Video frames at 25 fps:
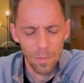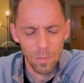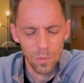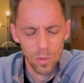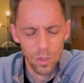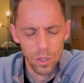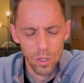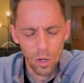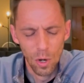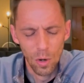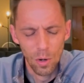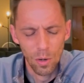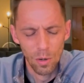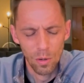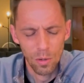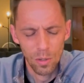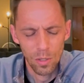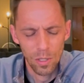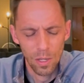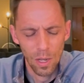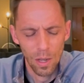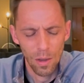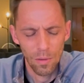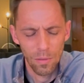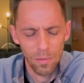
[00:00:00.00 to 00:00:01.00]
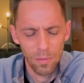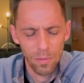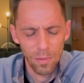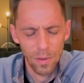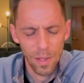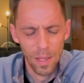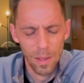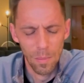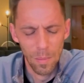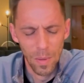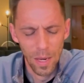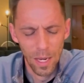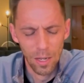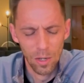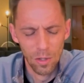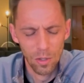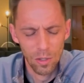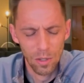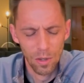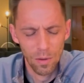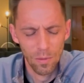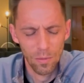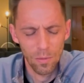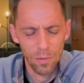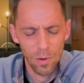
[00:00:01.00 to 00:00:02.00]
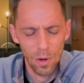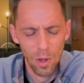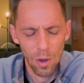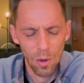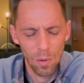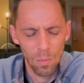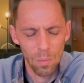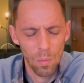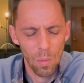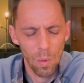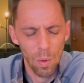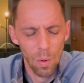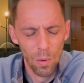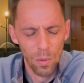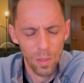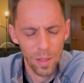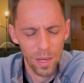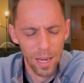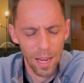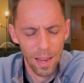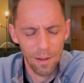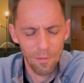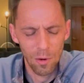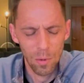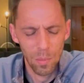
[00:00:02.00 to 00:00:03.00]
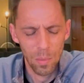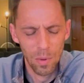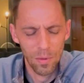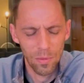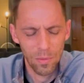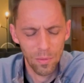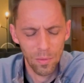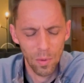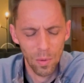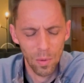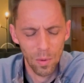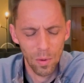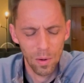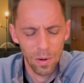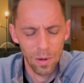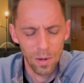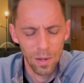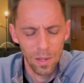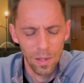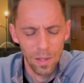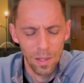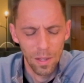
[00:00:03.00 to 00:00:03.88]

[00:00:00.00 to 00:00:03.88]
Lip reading: show yourself and make yourself known more than ever before,